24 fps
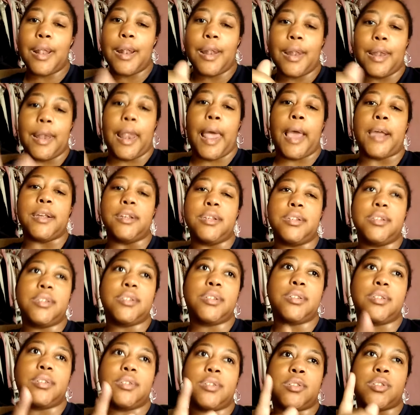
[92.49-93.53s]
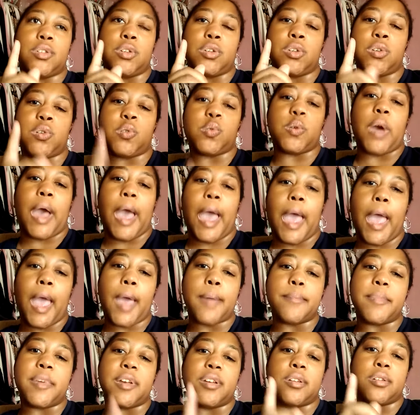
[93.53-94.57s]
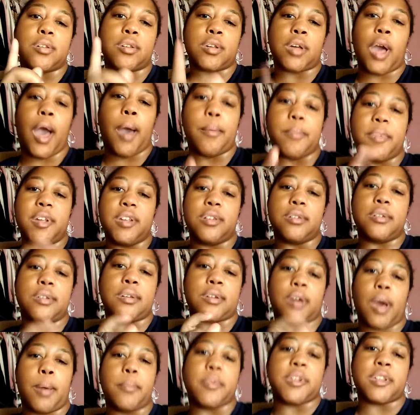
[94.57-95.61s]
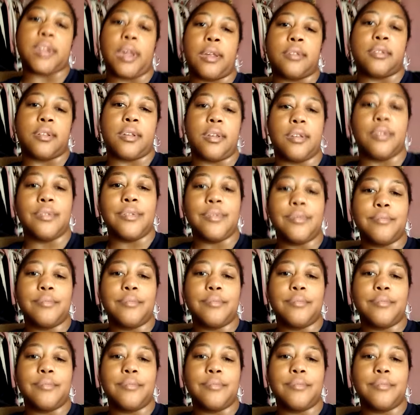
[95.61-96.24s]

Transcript: like, subscribe, and comment in the comment section.